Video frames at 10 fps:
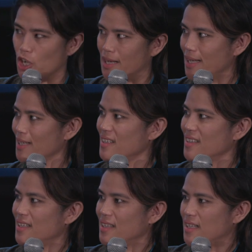is I shot it,
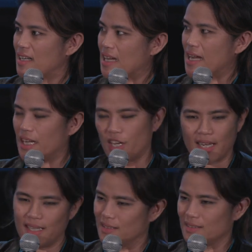I
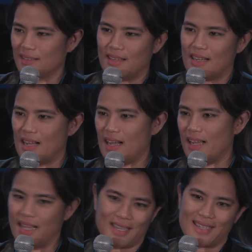cut it,
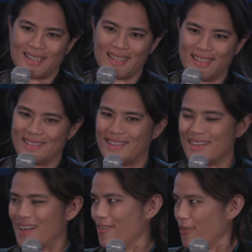I edited it,
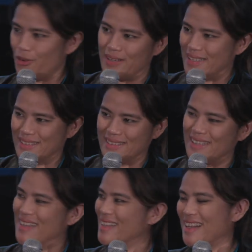I wrote it.